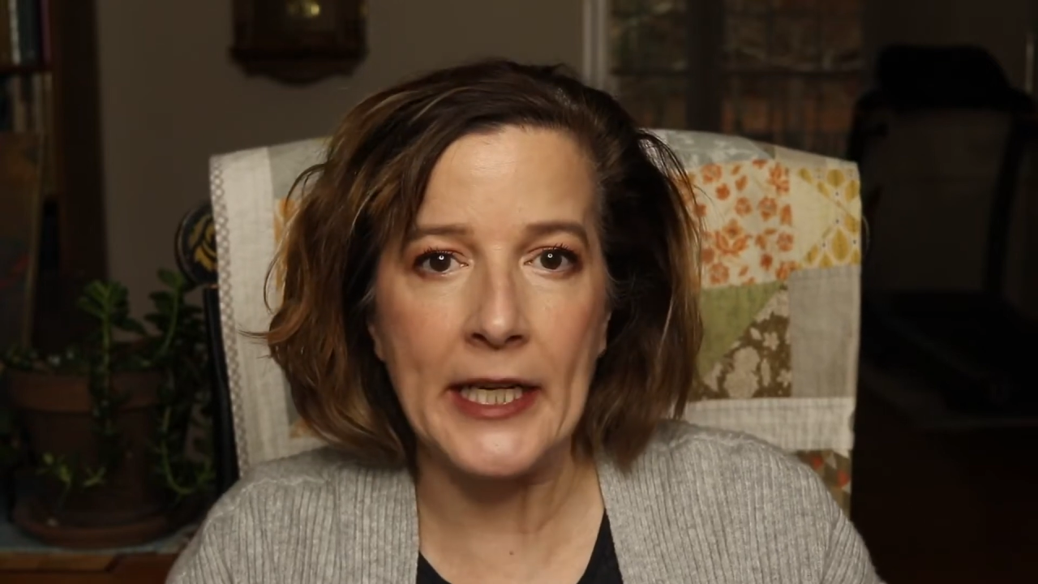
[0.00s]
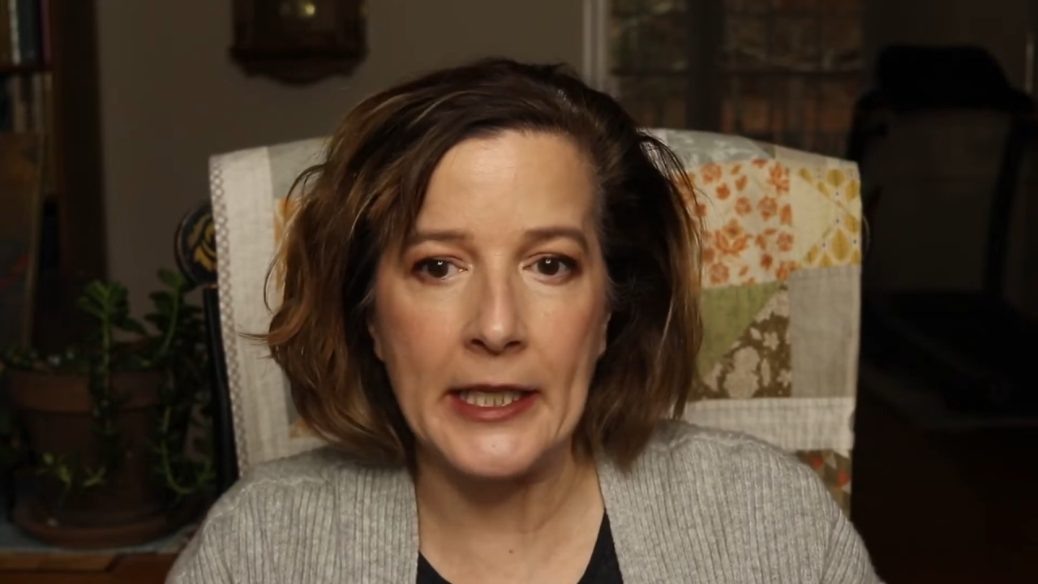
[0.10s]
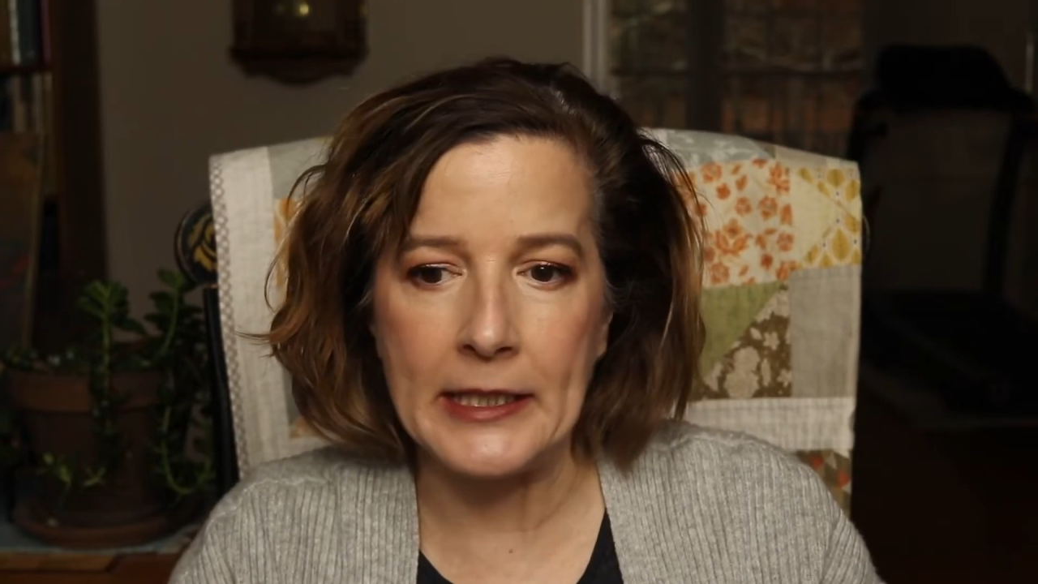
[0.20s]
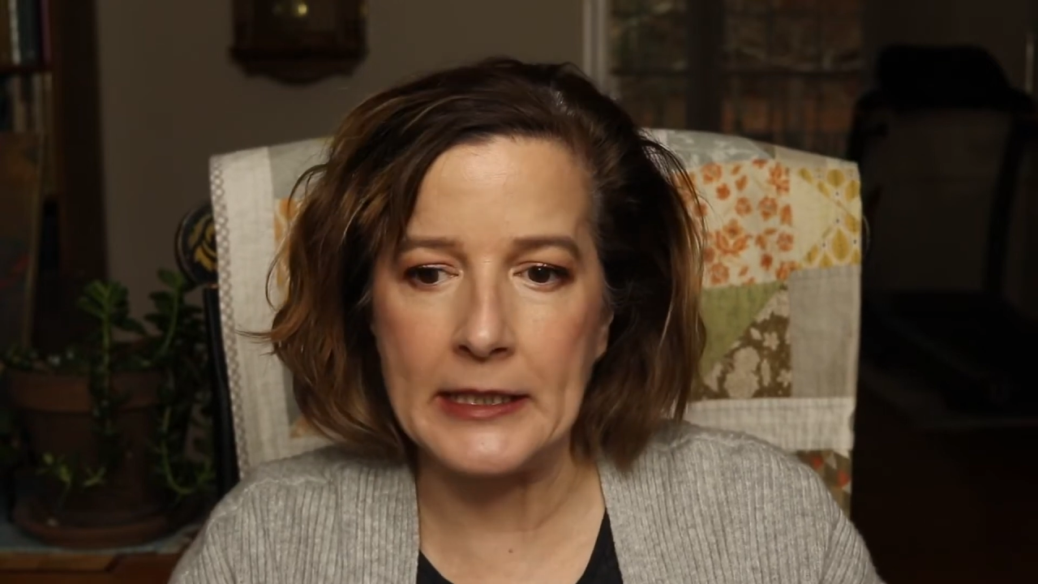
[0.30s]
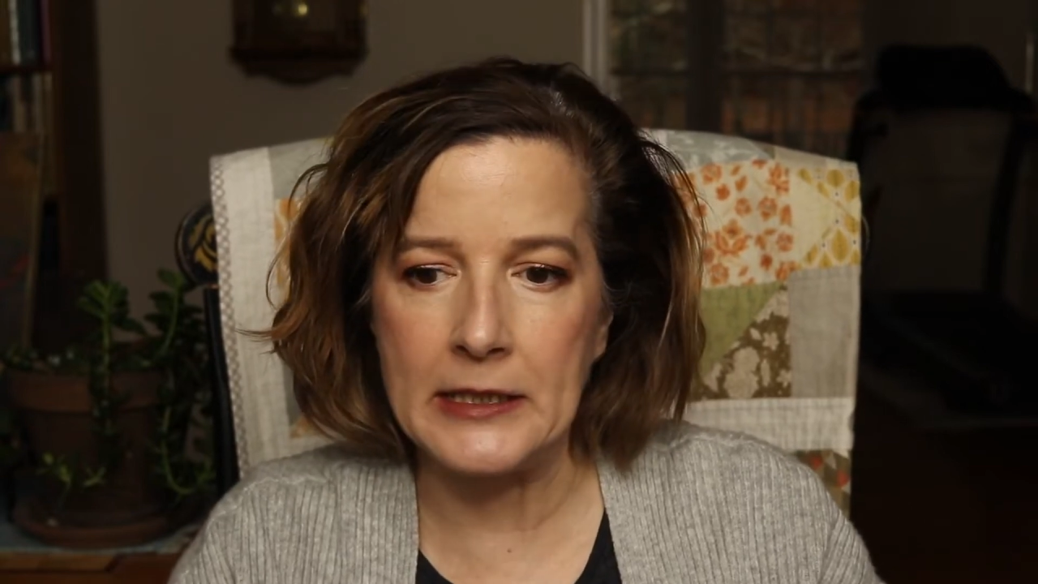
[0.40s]

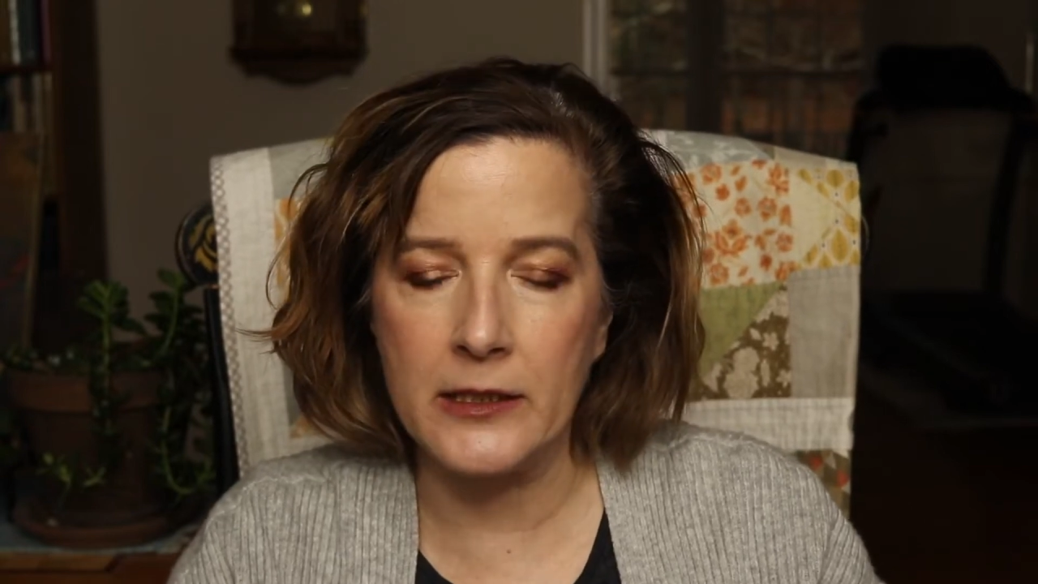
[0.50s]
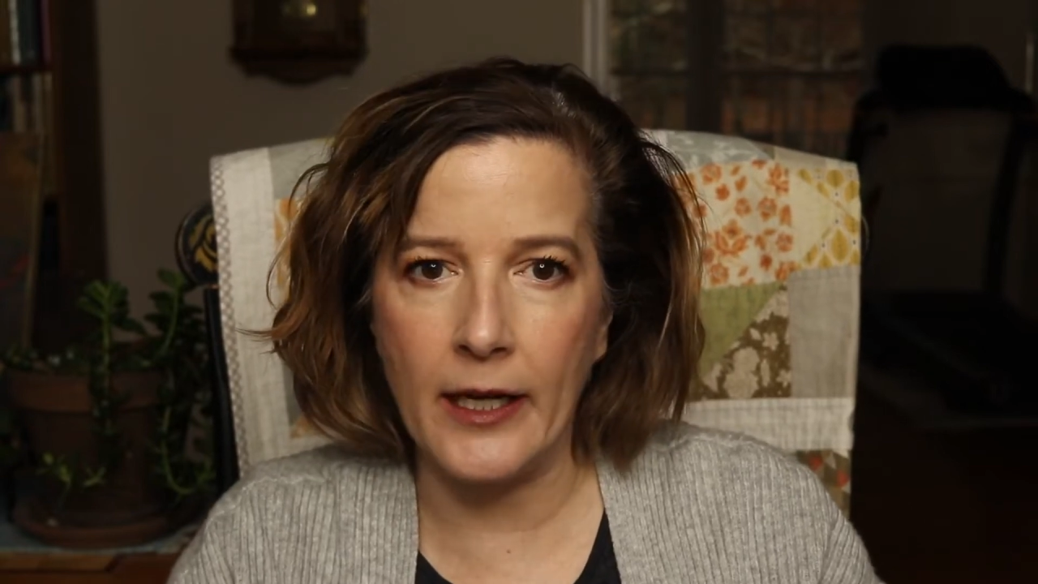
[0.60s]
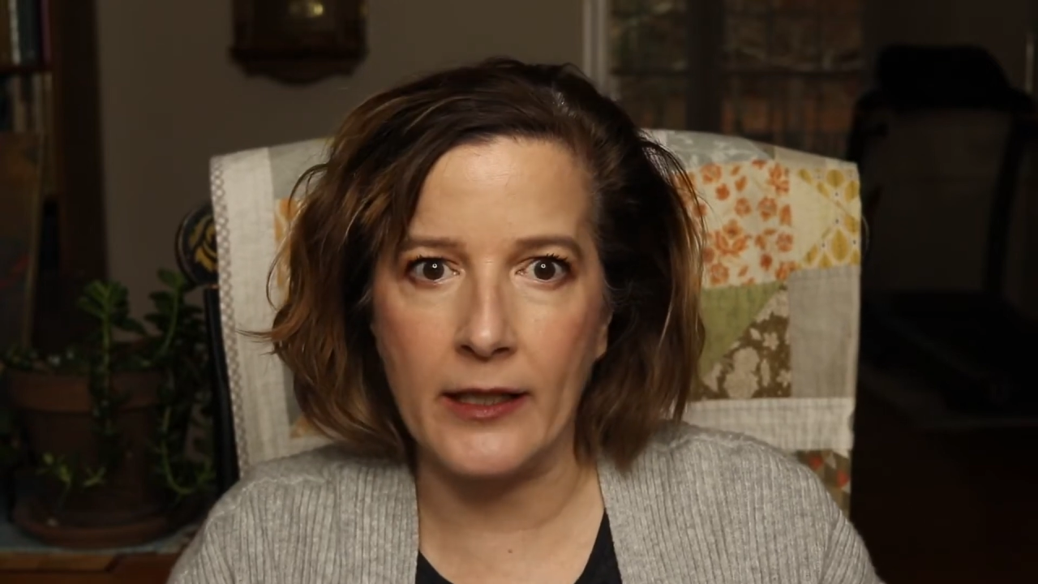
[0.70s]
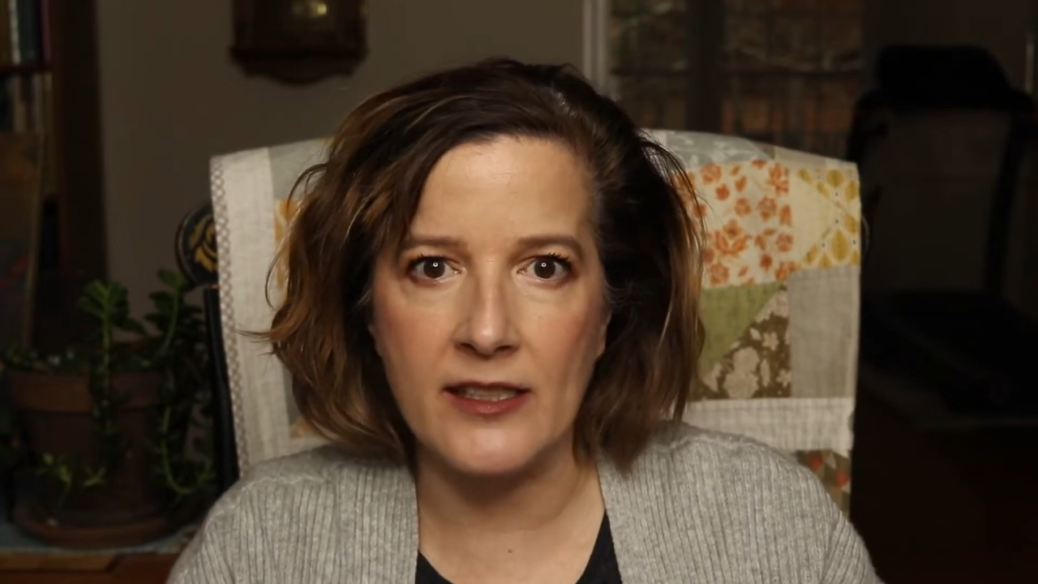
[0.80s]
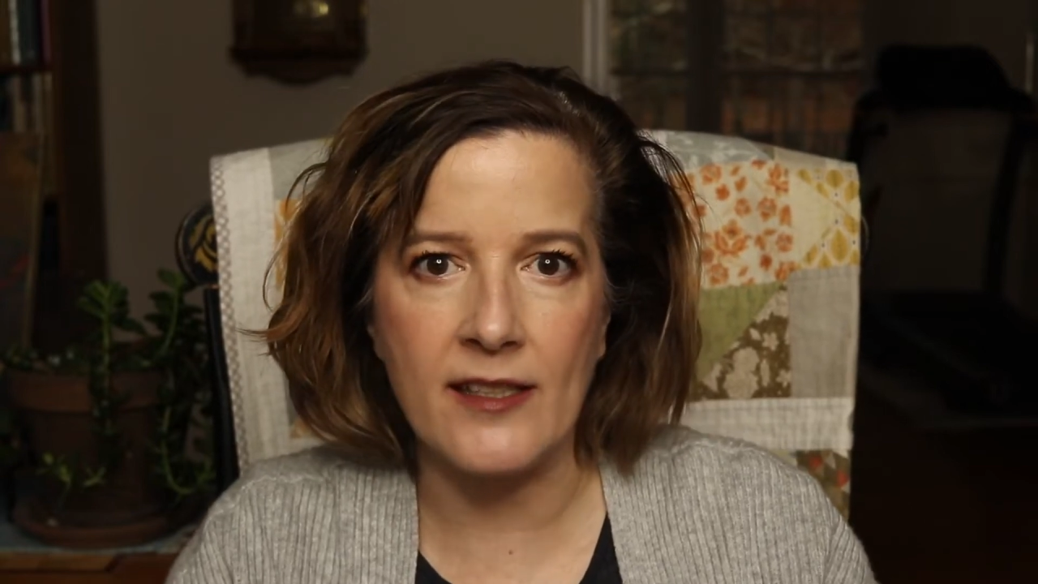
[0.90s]
and
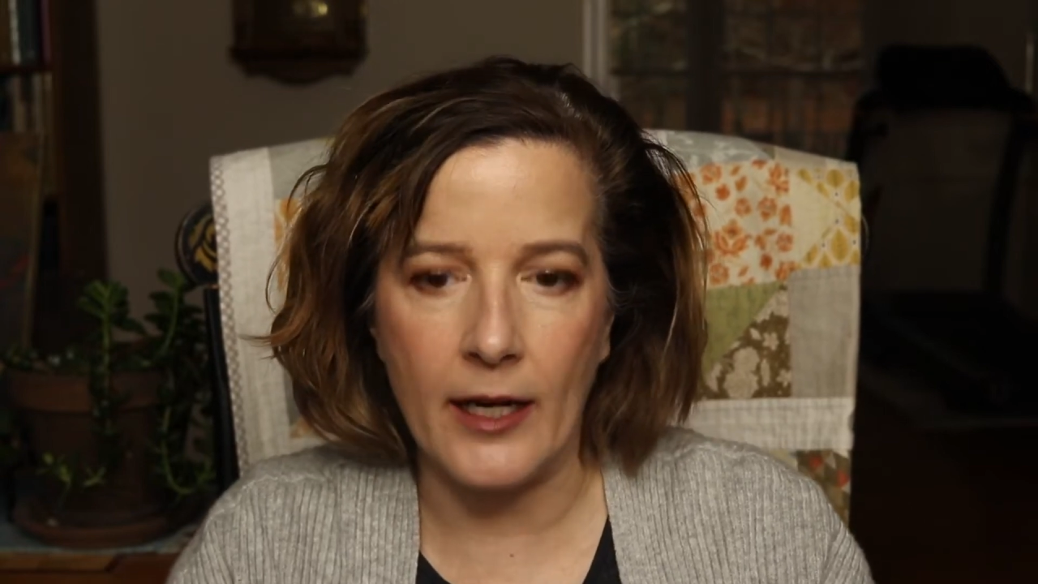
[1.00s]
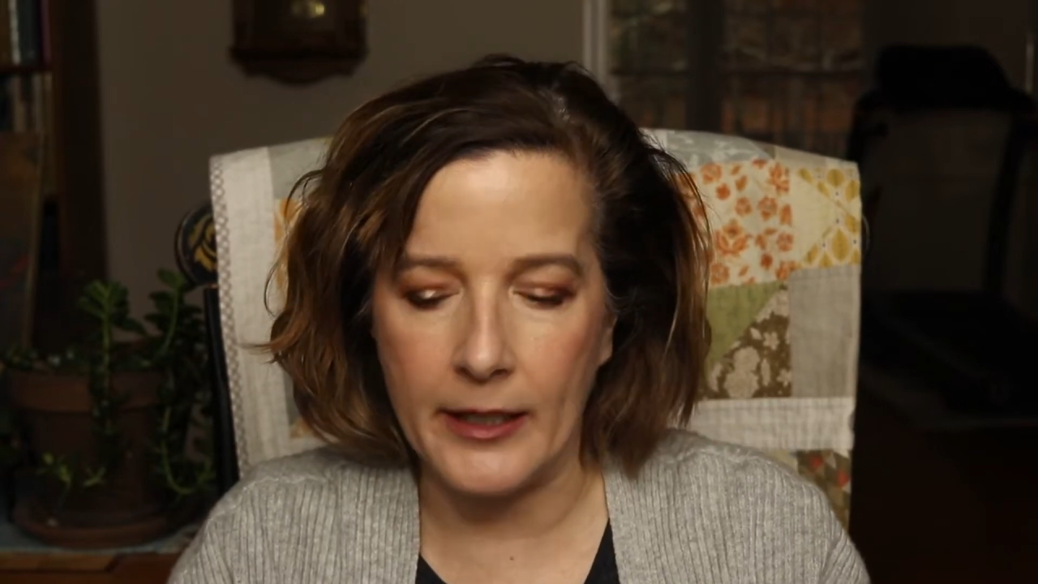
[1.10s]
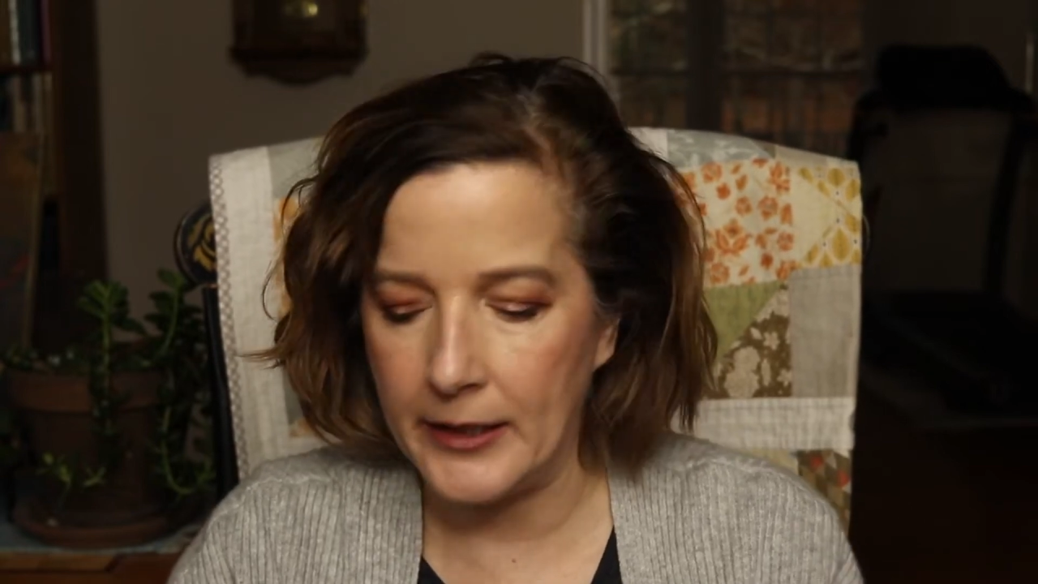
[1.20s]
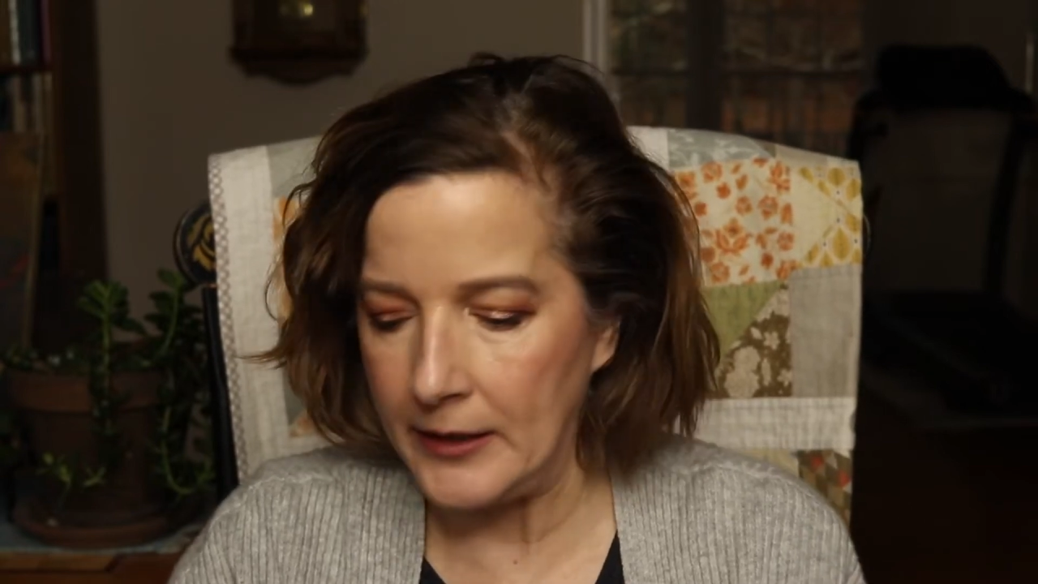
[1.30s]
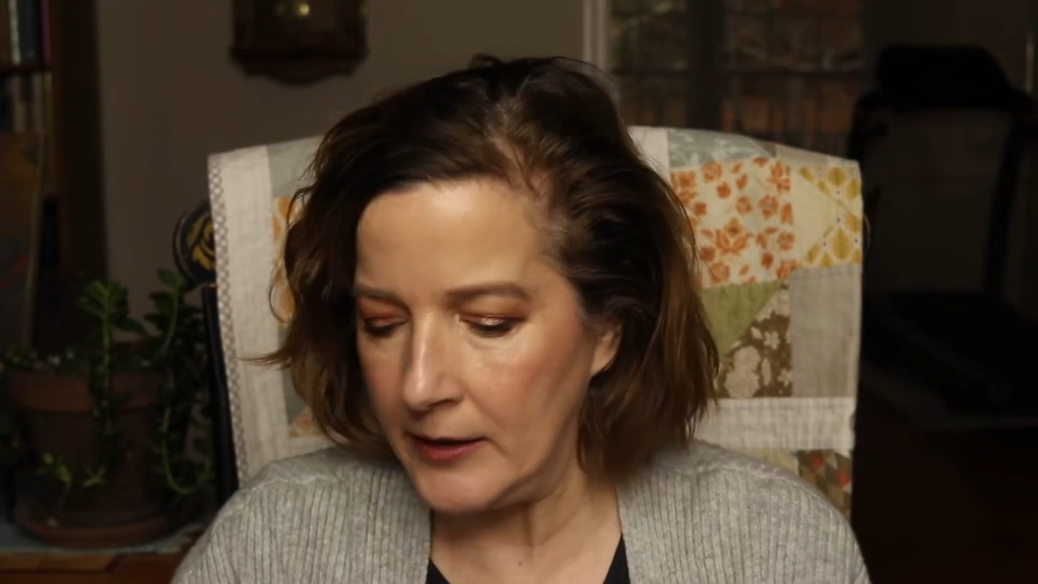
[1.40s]

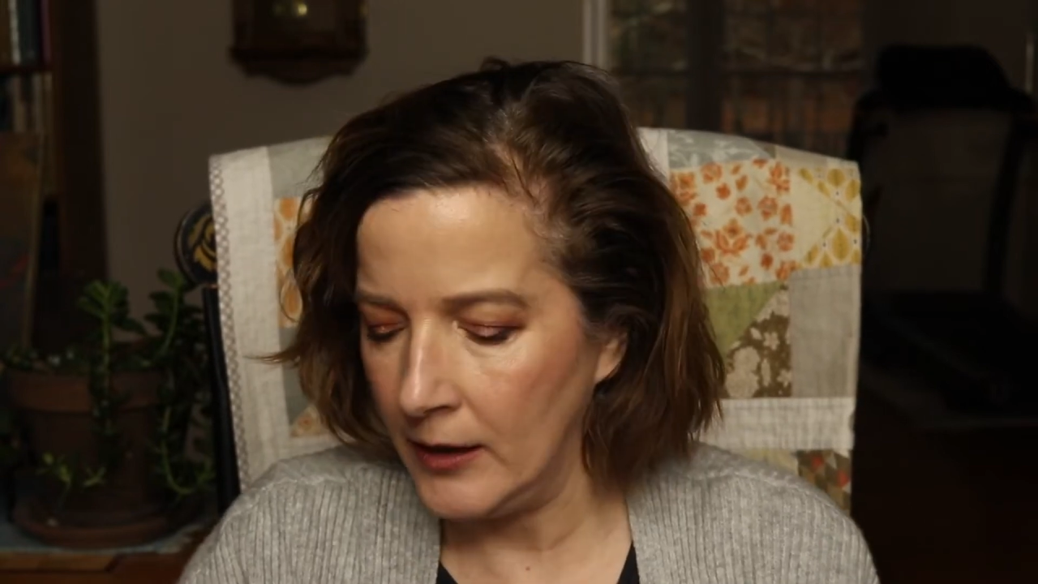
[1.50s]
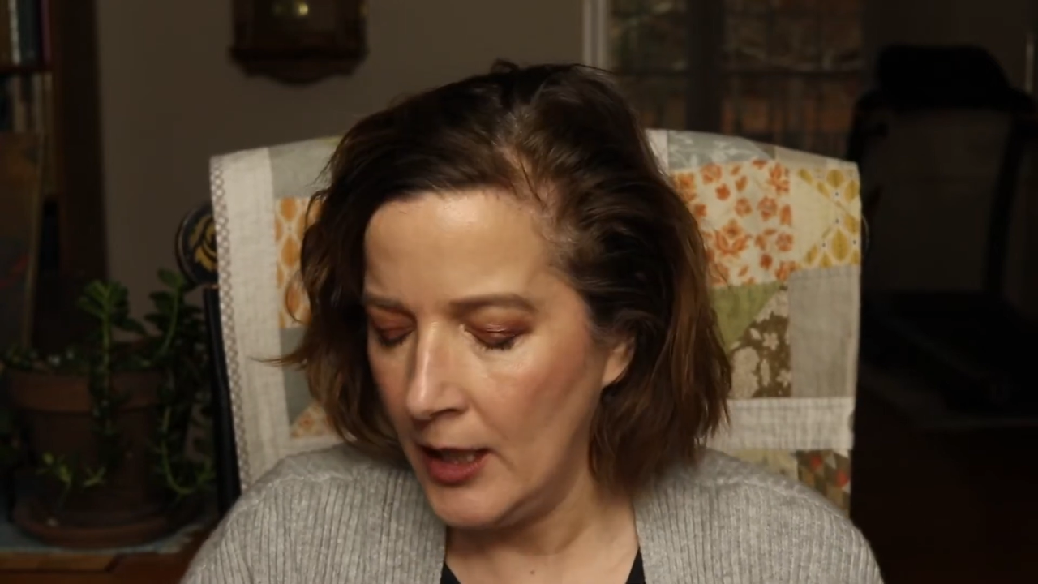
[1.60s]
anxiety,